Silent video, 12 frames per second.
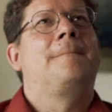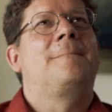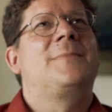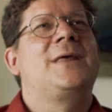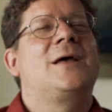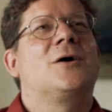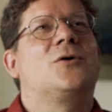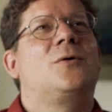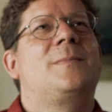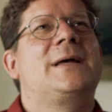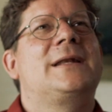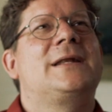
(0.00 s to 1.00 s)
the Uncle
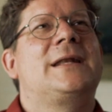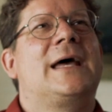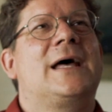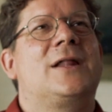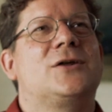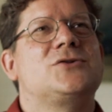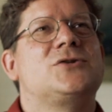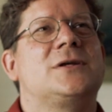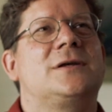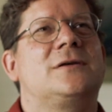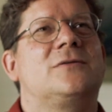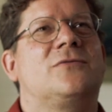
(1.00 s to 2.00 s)
Ben
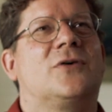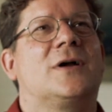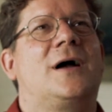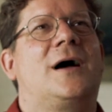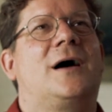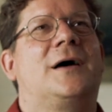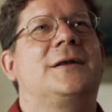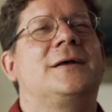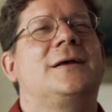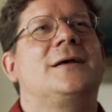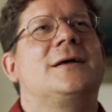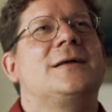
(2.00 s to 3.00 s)
analogy for God
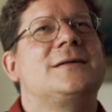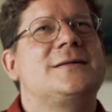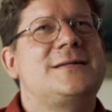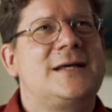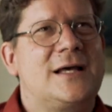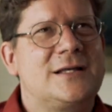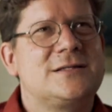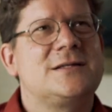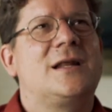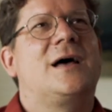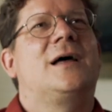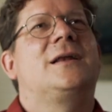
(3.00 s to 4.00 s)
does
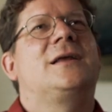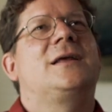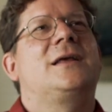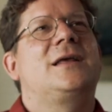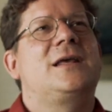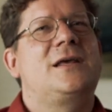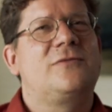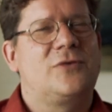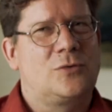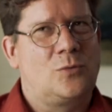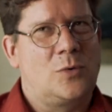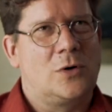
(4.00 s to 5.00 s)
not
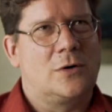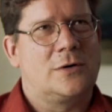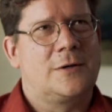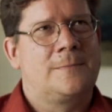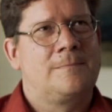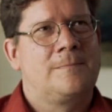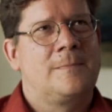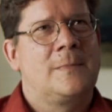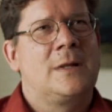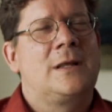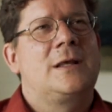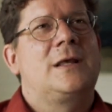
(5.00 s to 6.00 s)
even work
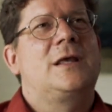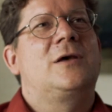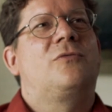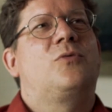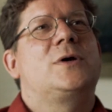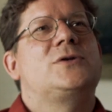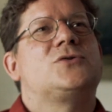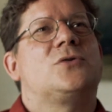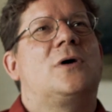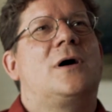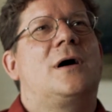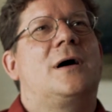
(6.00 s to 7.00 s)
if we
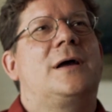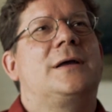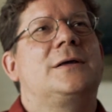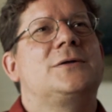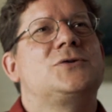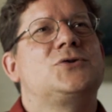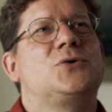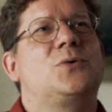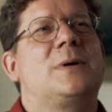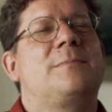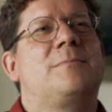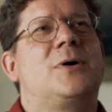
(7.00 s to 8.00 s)
try to
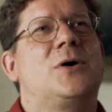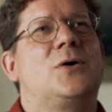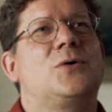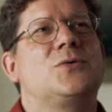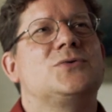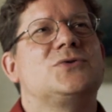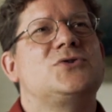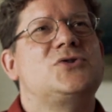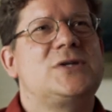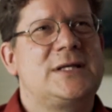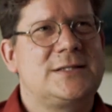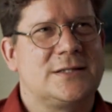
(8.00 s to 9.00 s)
impose
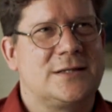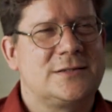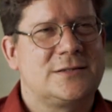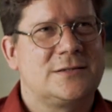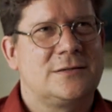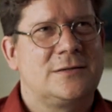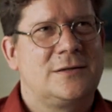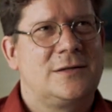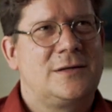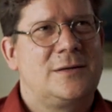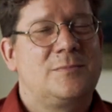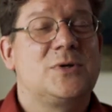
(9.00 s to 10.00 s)
Jesus
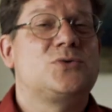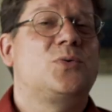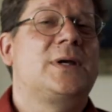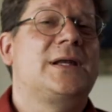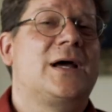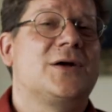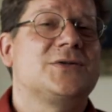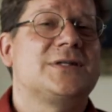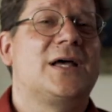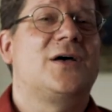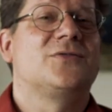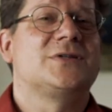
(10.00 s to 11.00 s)
between
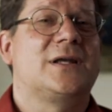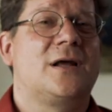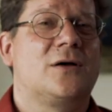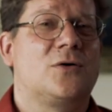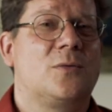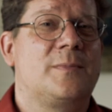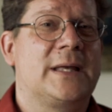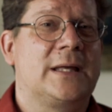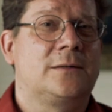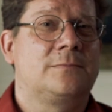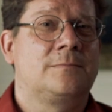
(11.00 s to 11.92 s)
ourselves and Uncle Ben.